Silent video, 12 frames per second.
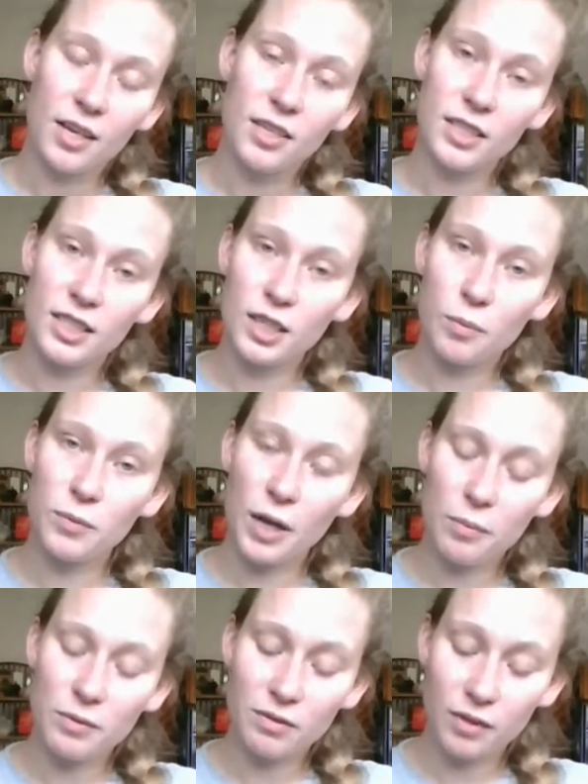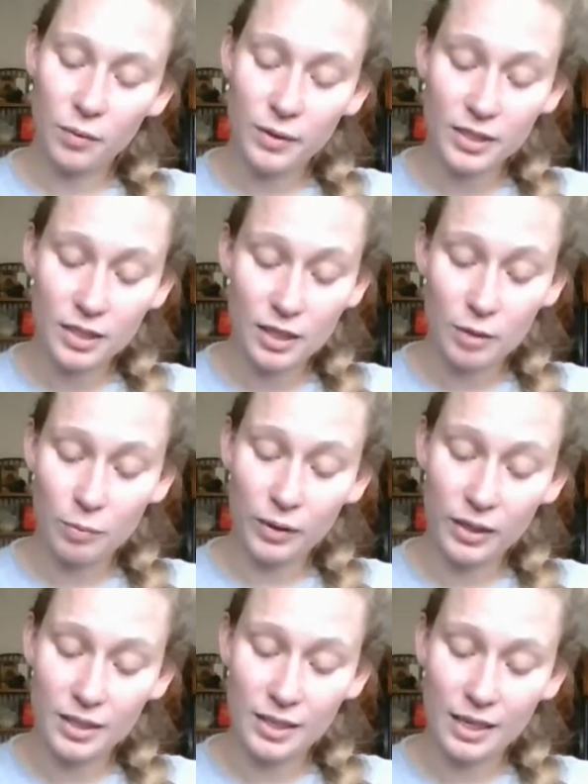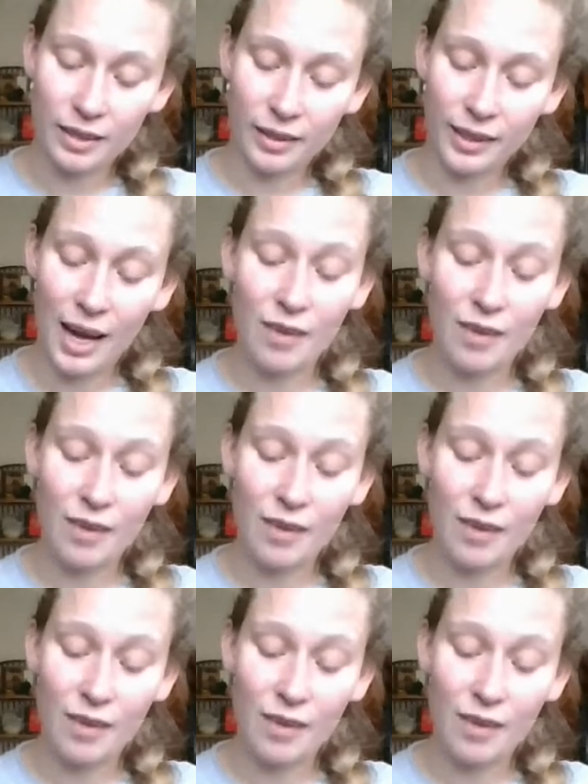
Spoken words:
She sometimes flew in to nibble his ear and